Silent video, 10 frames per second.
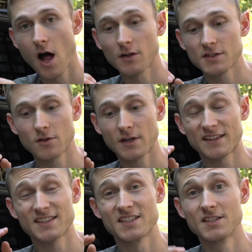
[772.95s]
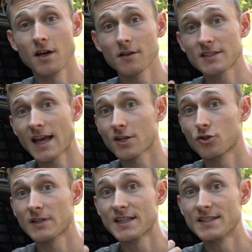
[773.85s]
Also that is not
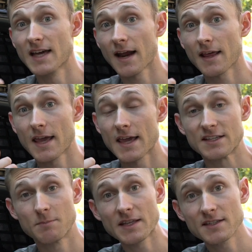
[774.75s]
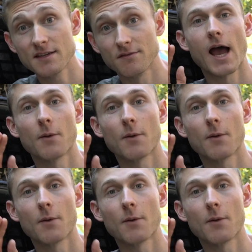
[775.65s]
actually that expensive.